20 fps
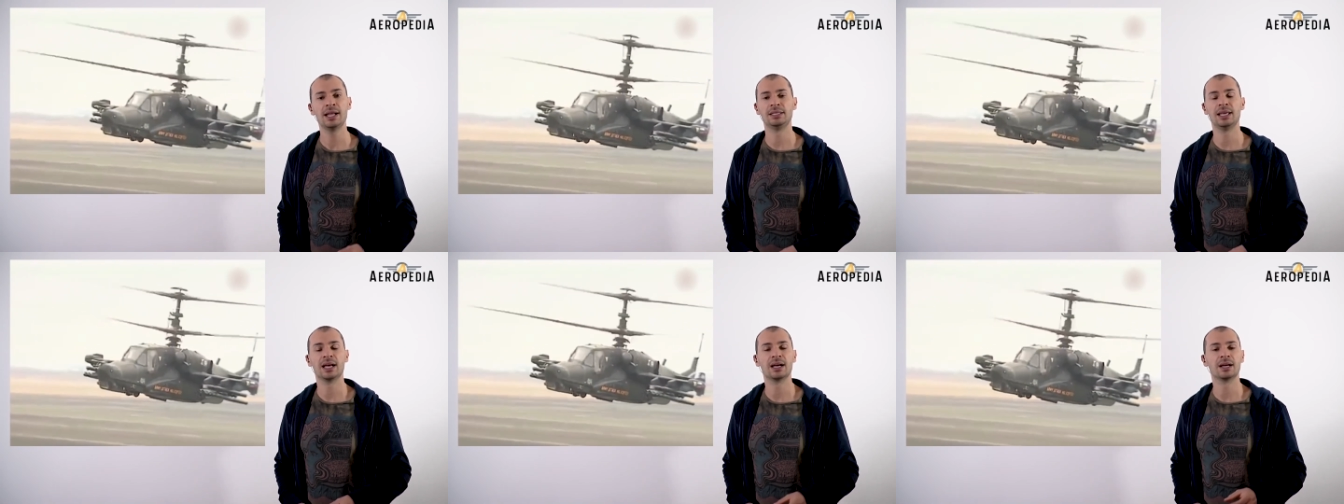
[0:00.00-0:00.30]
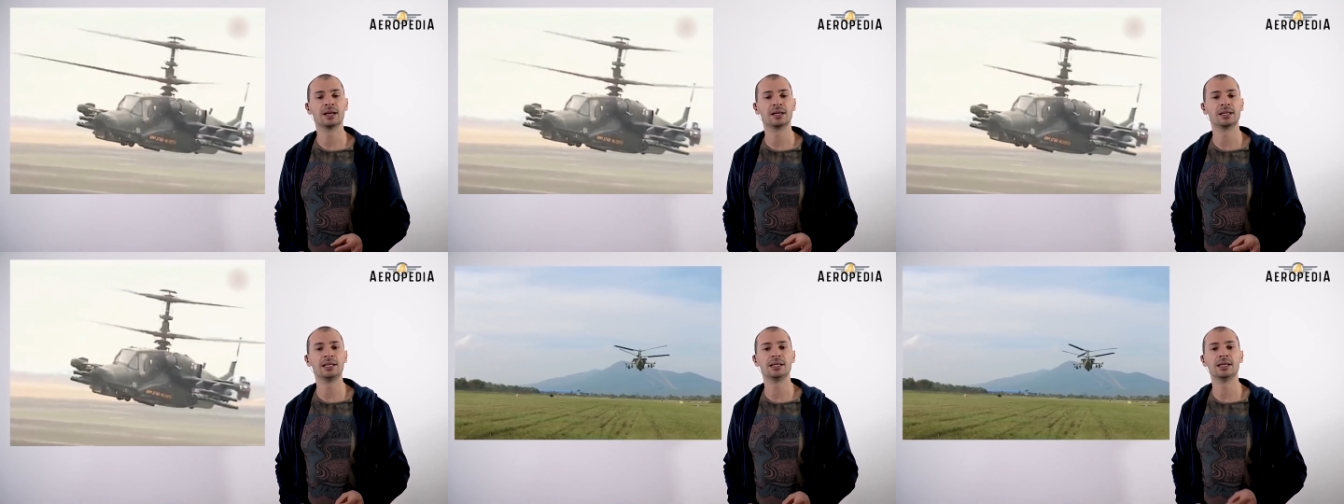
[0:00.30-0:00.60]

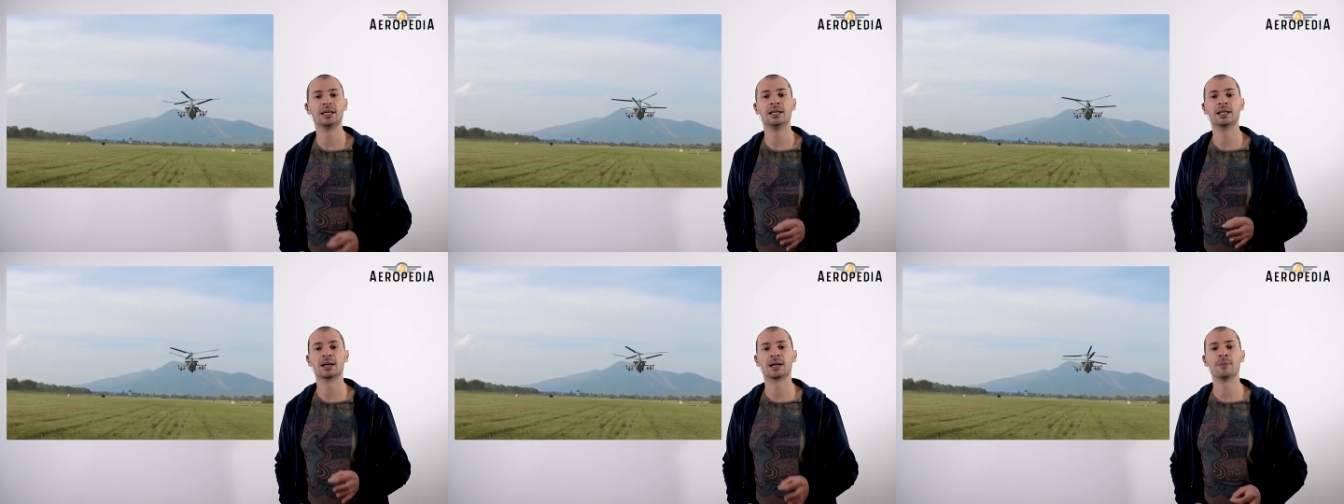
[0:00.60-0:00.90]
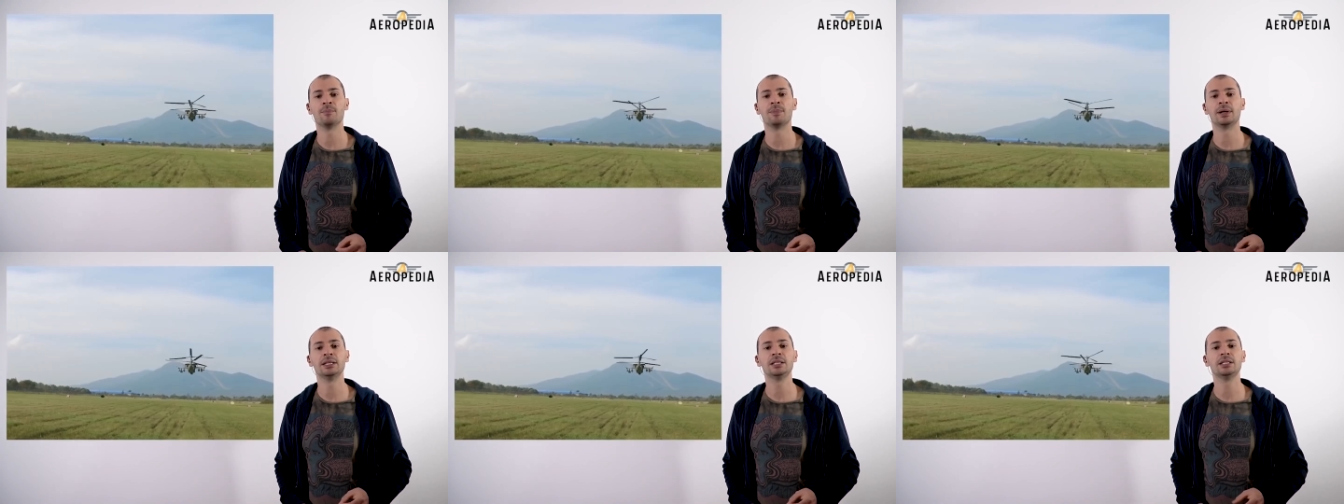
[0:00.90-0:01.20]
and click on the
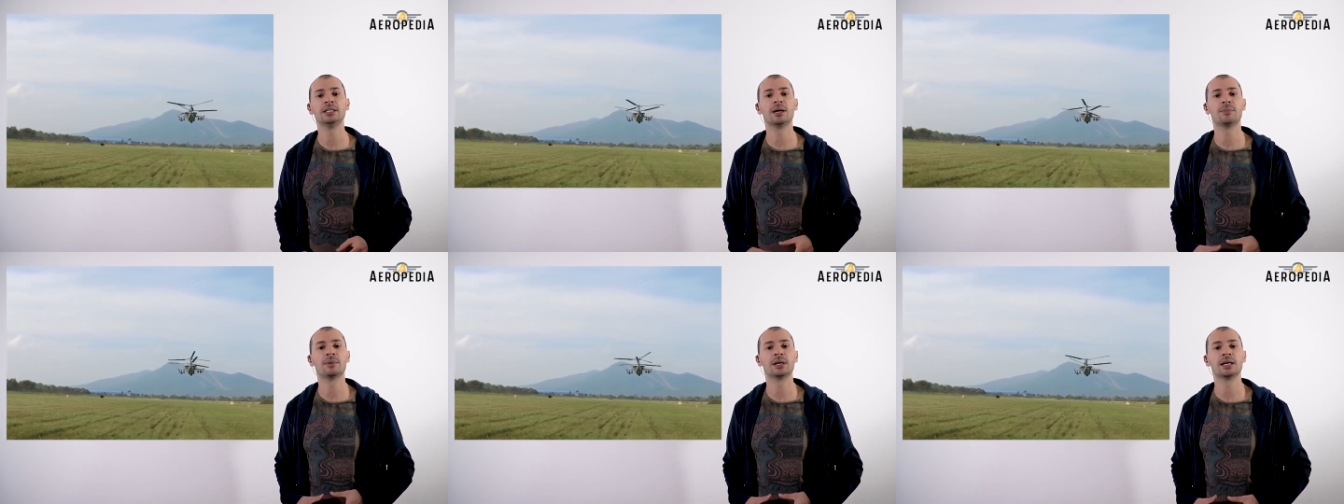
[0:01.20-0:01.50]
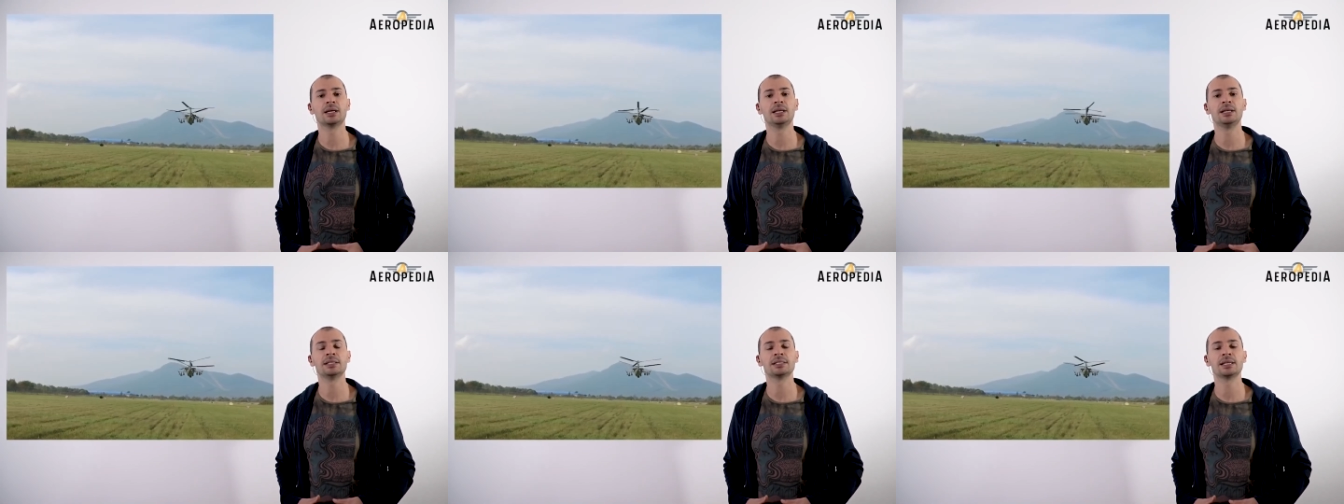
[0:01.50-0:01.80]
bell so it
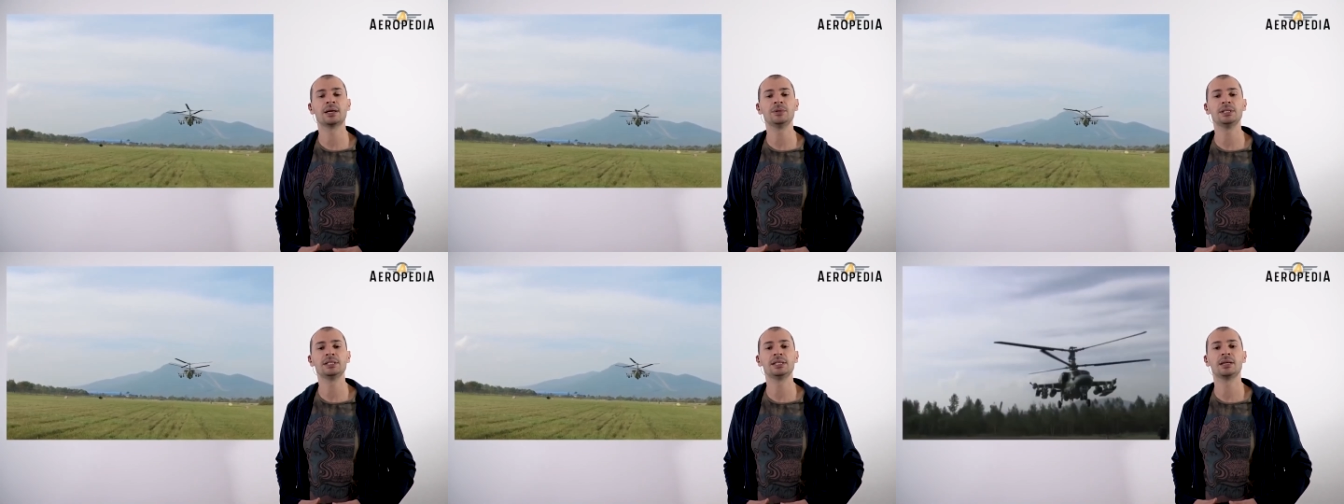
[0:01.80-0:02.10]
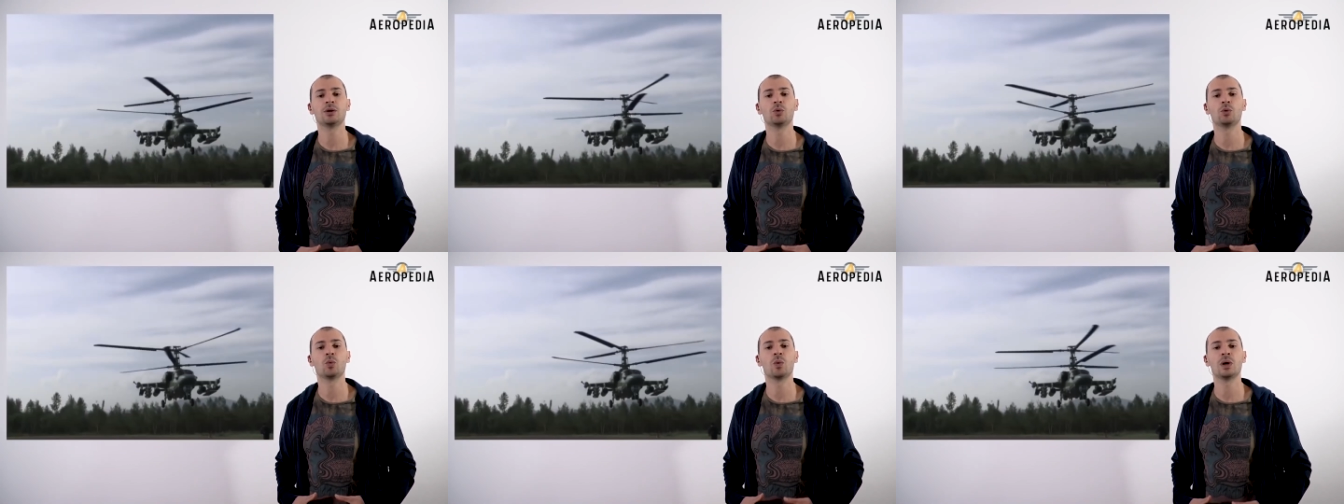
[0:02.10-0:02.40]
will notify you
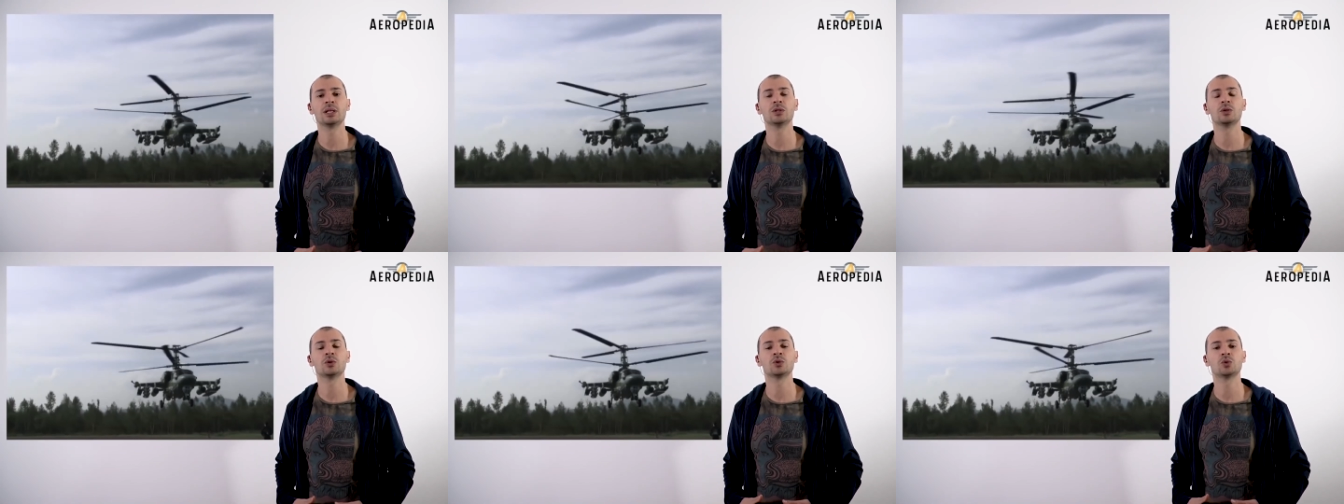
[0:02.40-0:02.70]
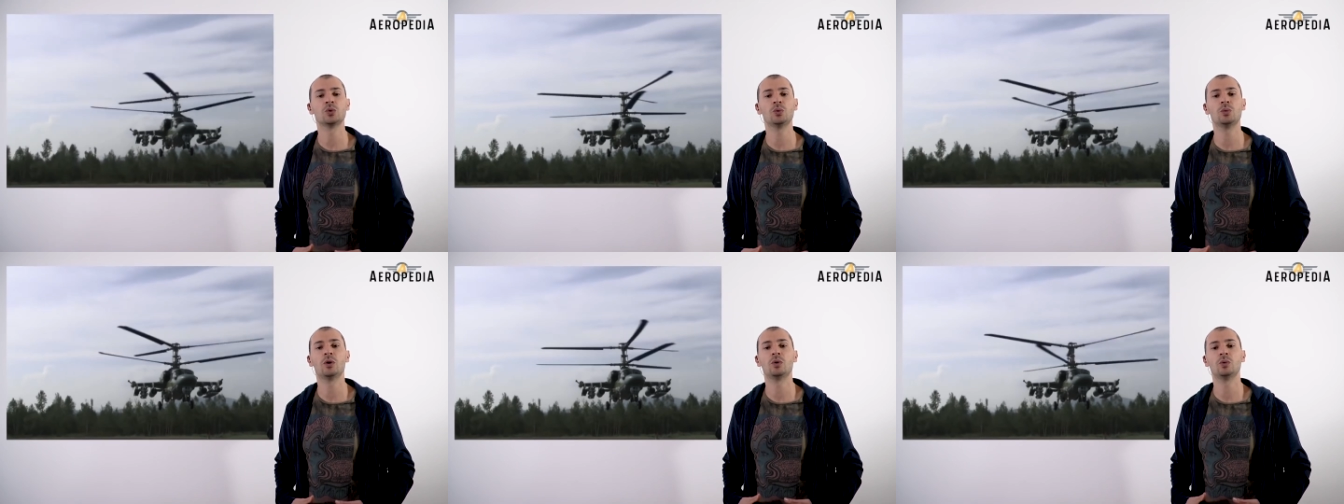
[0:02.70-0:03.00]
when I
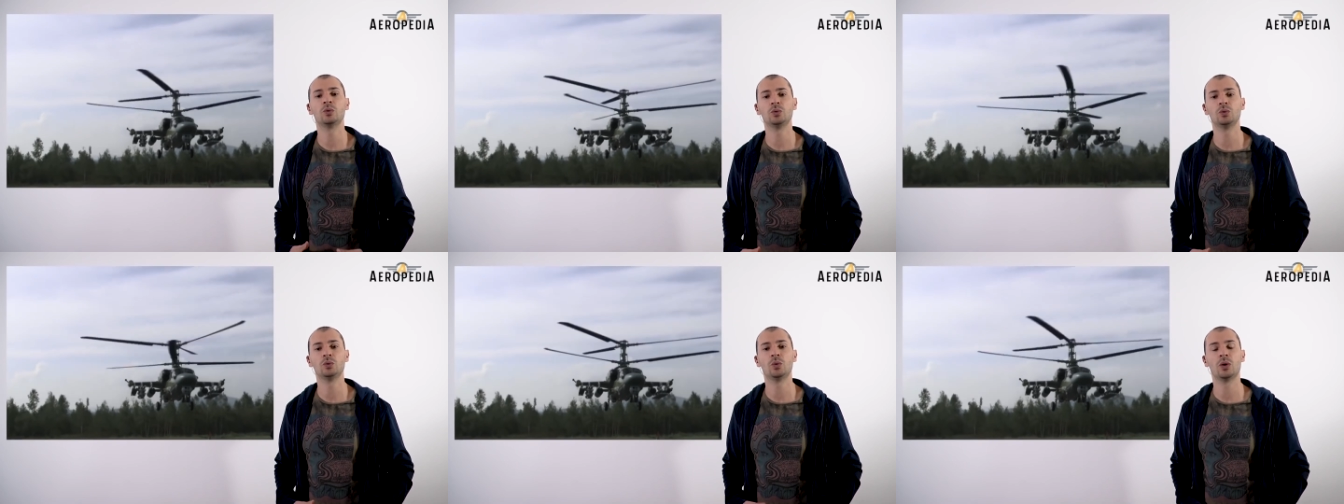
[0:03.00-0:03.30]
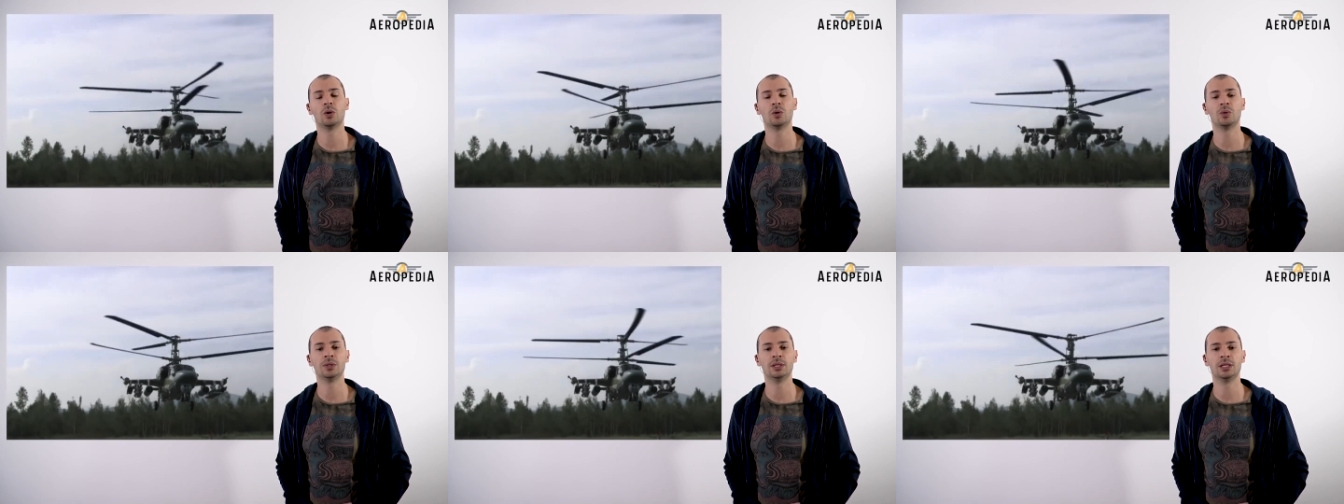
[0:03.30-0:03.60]
upload a new
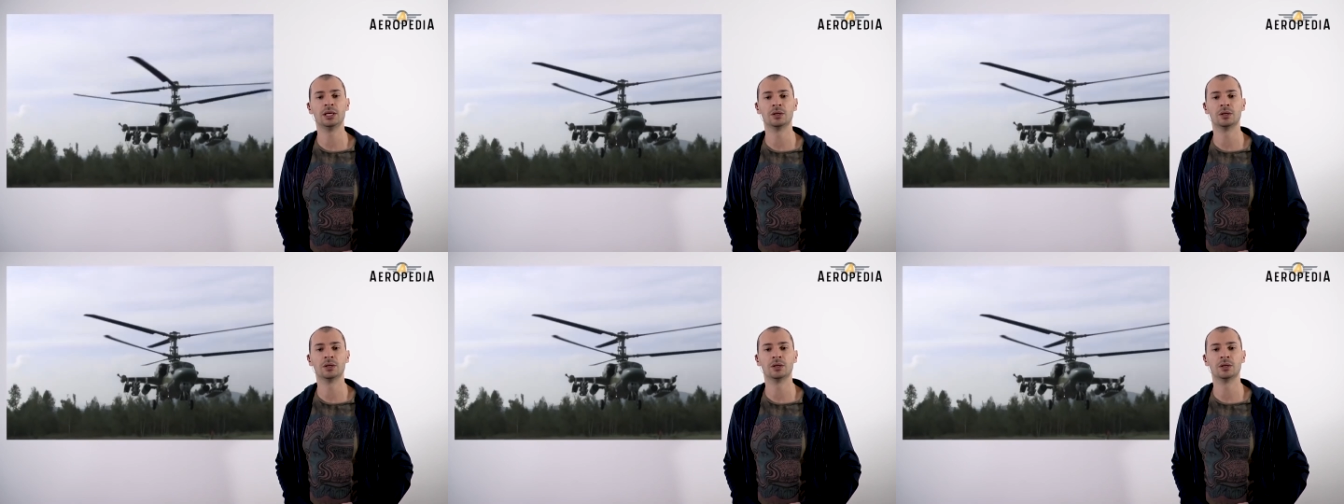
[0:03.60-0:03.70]
video.